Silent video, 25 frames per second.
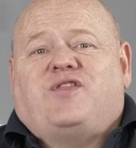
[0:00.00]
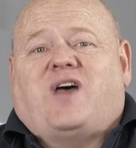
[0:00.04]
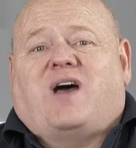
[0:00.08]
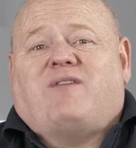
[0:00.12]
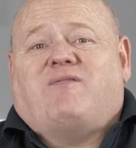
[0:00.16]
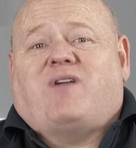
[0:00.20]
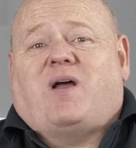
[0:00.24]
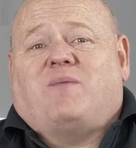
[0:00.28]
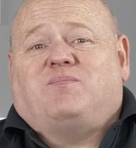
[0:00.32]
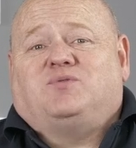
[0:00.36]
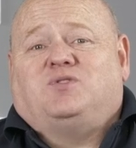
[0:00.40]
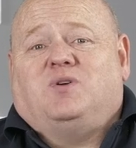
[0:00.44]

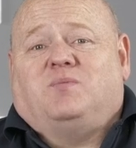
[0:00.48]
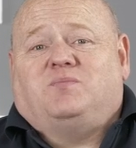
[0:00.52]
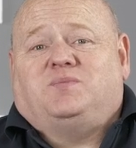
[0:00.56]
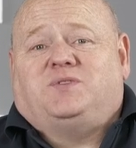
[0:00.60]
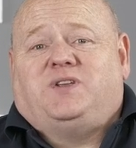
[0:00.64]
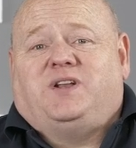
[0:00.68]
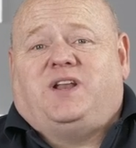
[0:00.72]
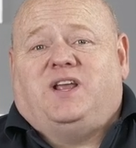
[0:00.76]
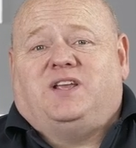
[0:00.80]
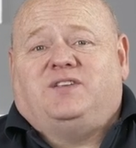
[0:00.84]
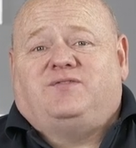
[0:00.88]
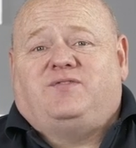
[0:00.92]
That wraps
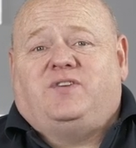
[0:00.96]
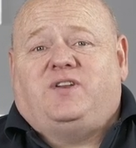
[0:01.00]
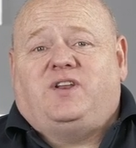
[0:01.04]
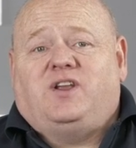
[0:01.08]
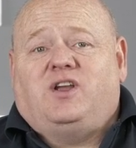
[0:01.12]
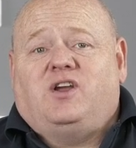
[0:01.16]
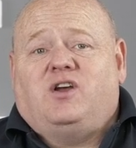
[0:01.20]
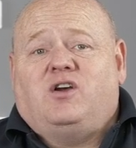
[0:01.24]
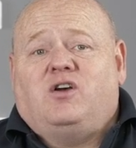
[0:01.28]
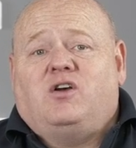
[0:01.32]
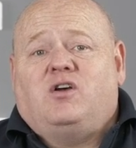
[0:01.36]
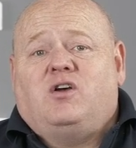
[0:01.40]
up today's
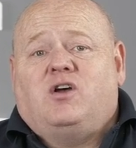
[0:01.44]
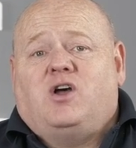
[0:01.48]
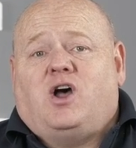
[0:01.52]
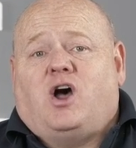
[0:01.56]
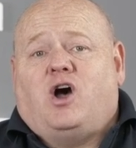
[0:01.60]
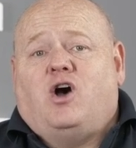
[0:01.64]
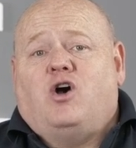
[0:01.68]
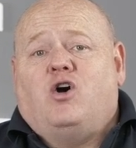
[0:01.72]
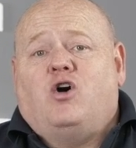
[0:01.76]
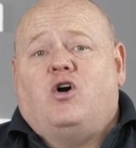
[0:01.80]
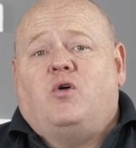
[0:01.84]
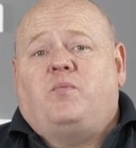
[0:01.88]
video.
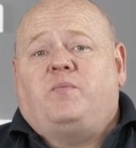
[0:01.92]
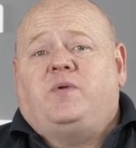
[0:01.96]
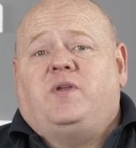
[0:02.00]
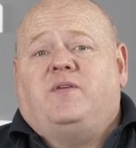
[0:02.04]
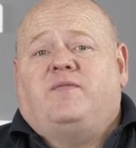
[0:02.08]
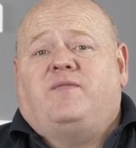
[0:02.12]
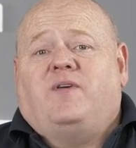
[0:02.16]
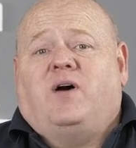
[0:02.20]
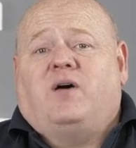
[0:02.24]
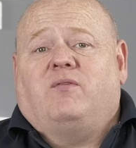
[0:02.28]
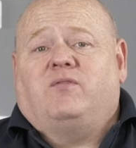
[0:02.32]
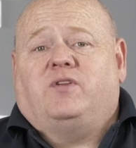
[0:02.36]
I hope
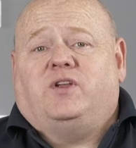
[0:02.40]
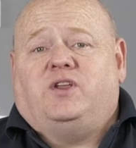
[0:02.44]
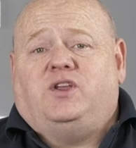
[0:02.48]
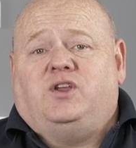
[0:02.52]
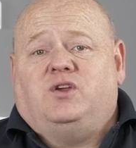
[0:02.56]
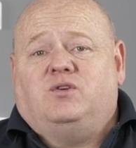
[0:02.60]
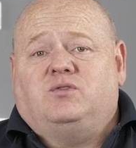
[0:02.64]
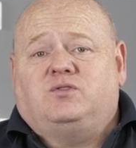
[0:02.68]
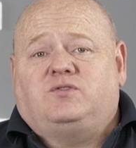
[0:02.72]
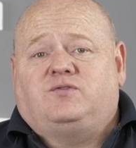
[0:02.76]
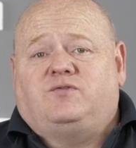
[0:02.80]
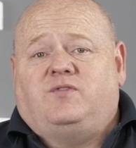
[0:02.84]
you found it
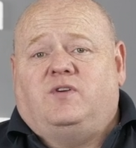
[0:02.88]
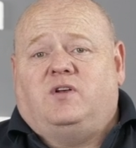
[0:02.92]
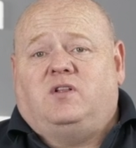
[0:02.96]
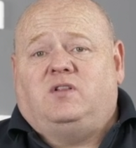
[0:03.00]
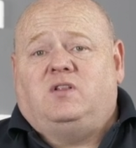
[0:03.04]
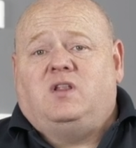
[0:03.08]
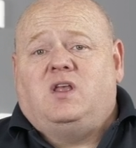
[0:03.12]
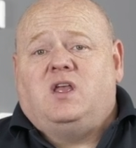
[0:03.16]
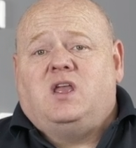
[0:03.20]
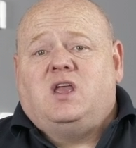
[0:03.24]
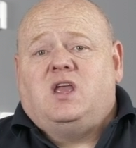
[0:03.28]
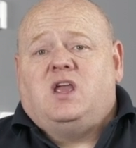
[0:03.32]

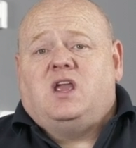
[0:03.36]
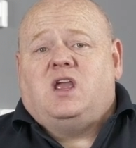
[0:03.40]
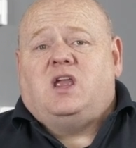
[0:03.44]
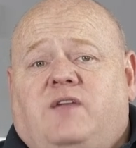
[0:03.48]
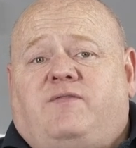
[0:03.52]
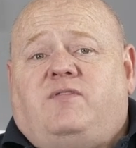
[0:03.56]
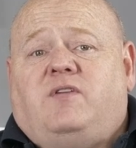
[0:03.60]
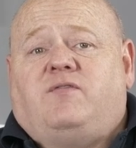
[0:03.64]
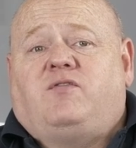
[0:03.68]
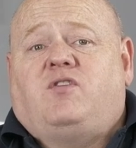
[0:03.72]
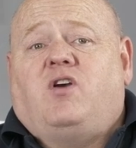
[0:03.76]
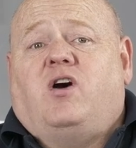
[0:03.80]
useful.
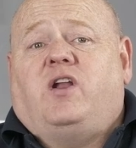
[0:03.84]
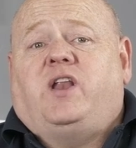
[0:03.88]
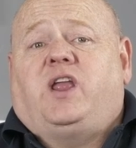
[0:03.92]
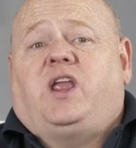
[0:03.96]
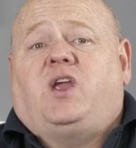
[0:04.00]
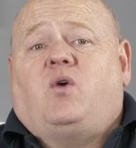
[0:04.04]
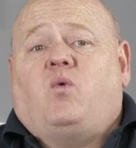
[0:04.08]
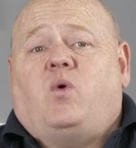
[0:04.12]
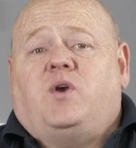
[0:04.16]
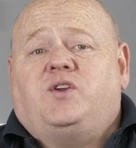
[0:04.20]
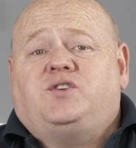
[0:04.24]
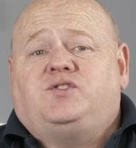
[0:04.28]
If you've got
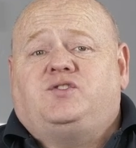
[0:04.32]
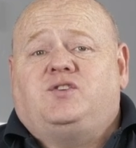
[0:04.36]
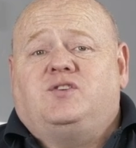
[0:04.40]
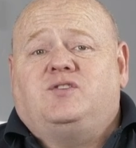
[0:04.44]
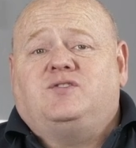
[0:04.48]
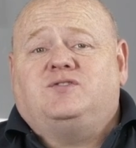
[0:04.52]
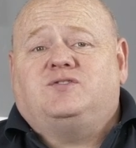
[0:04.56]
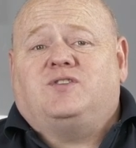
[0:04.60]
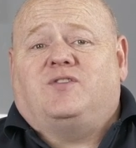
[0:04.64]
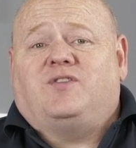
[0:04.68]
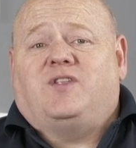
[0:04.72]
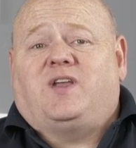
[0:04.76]
any
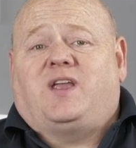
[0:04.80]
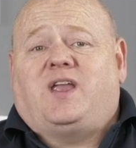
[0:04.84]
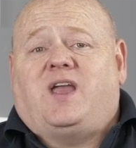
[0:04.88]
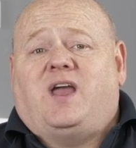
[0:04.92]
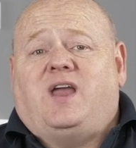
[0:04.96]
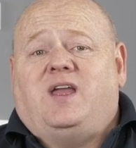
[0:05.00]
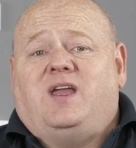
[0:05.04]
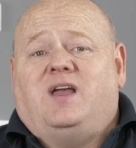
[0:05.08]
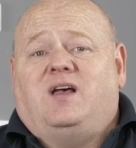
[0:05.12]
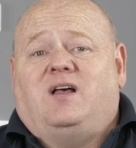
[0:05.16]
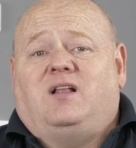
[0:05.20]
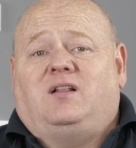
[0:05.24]
questions on the
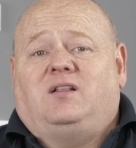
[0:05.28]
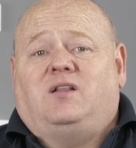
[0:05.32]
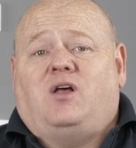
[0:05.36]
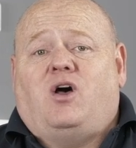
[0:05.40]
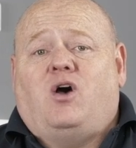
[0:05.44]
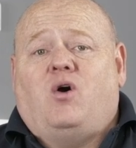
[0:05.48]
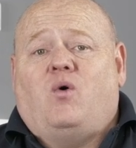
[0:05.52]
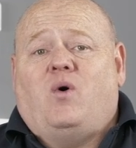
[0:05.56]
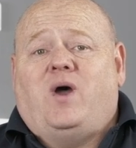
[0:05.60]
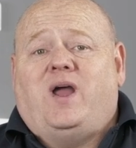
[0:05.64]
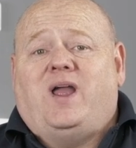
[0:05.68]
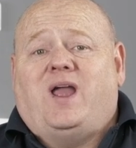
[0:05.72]

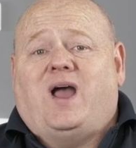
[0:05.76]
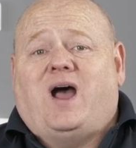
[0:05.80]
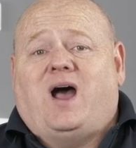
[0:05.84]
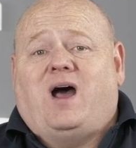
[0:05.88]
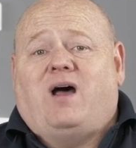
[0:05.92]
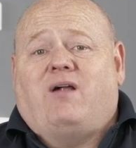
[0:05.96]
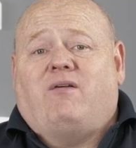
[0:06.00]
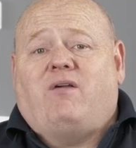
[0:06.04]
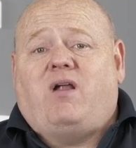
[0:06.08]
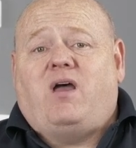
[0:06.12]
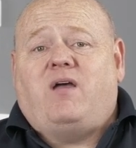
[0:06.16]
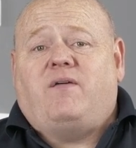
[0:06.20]

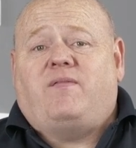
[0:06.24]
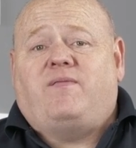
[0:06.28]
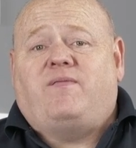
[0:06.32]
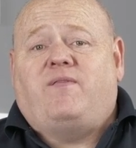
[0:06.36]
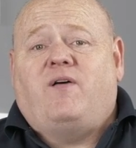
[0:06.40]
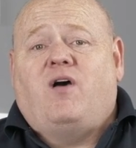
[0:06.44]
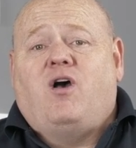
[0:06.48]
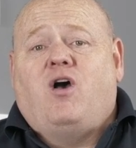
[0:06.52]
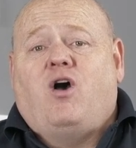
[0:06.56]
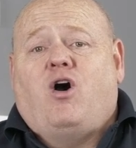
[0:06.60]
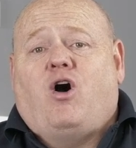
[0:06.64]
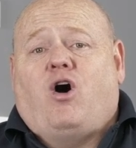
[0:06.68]

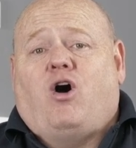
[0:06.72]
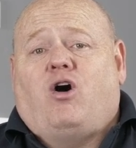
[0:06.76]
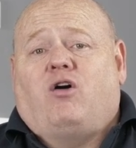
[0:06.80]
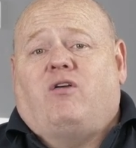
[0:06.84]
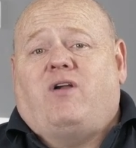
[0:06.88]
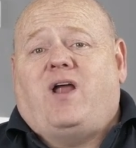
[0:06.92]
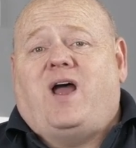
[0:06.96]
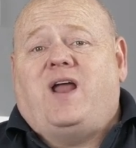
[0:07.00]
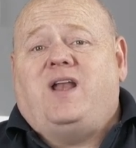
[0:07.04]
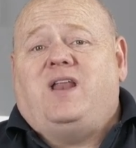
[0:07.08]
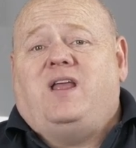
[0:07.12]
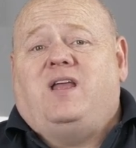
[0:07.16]
KL08RF
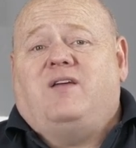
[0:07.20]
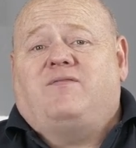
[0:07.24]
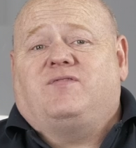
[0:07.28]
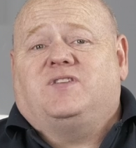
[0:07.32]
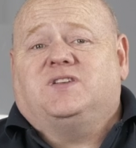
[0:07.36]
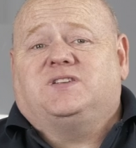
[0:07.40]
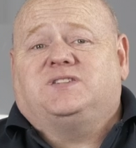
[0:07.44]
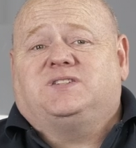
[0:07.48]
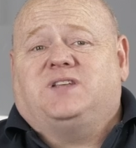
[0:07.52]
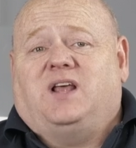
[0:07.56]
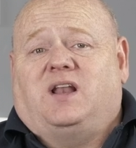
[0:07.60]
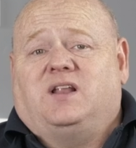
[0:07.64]
or any of
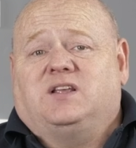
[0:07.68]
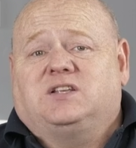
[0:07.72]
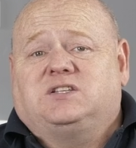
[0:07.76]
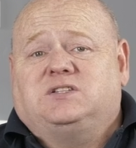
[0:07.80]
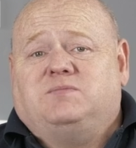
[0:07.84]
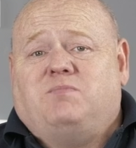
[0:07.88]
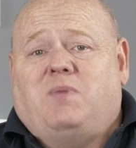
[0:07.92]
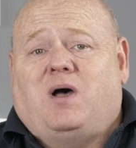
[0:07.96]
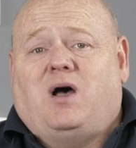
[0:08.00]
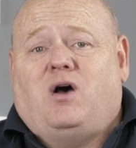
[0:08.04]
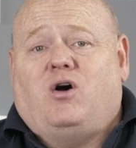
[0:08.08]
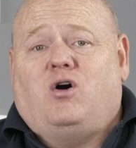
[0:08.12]
the Salus
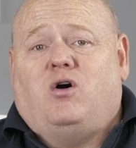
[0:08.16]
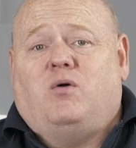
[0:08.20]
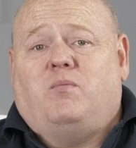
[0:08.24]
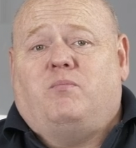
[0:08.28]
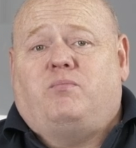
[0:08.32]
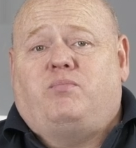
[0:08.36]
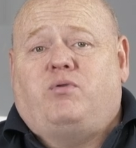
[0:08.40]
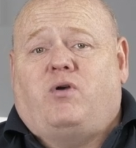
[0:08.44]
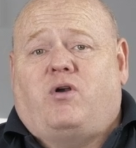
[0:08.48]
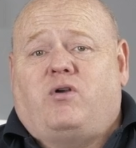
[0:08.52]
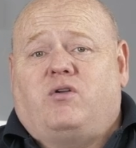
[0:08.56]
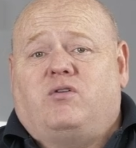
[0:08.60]
Smart
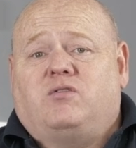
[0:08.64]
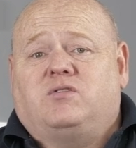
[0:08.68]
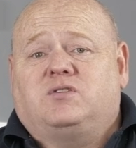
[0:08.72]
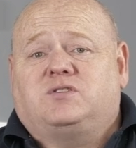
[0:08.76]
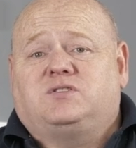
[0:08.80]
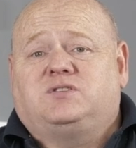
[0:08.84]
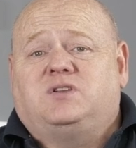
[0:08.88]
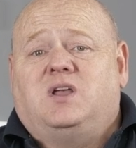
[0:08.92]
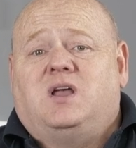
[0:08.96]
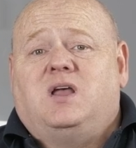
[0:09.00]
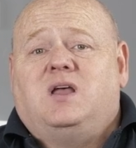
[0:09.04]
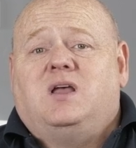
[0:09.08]
Home
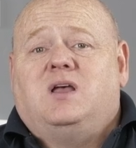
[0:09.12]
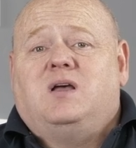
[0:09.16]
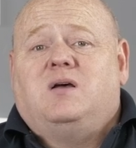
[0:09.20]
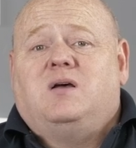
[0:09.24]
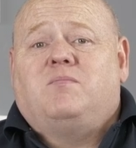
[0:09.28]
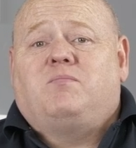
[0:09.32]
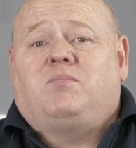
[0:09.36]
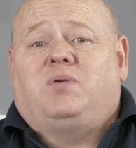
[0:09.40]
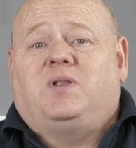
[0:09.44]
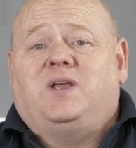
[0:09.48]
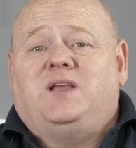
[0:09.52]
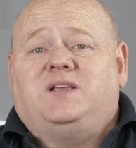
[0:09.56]
products,
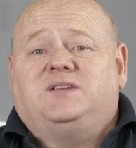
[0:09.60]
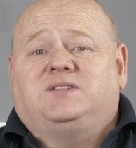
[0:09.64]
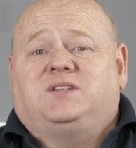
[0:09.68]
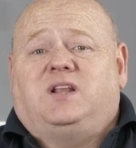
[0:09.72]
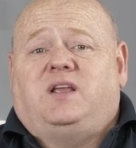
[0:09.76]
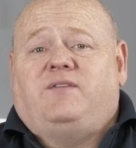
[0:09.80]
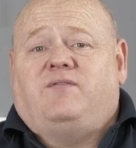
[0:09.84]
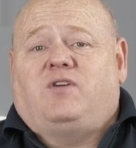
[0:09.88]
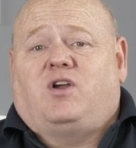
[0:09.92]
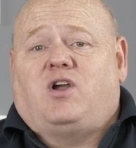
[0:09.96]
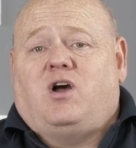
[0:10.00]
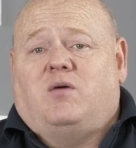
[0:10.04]
please
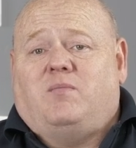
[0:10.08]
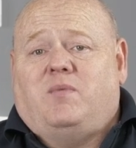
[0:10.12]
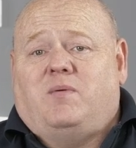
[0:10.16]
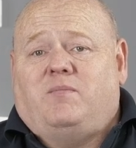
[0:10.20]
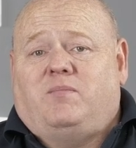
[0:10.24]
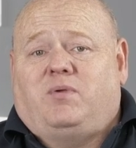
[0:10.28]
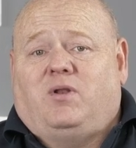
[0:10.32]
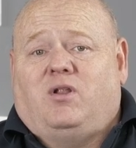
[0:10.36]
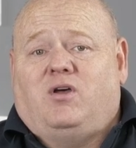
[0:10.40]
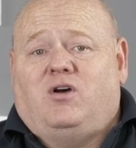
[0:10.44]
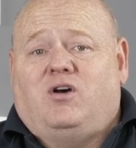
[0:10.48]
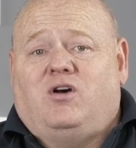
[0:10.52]
leave a
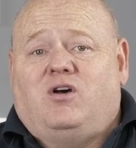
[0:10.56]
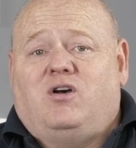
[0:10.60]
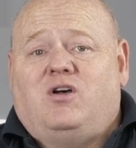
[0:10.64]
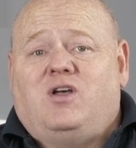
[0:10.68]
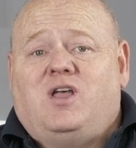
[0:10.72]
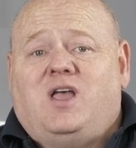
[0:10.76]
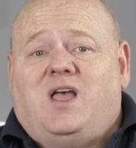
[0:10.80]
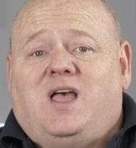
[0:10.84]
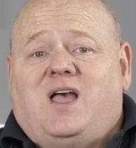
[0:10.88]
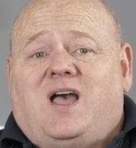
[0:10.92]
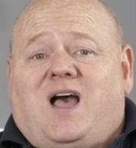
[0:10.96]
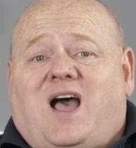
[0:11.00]
comment
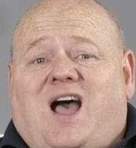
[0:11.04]
below.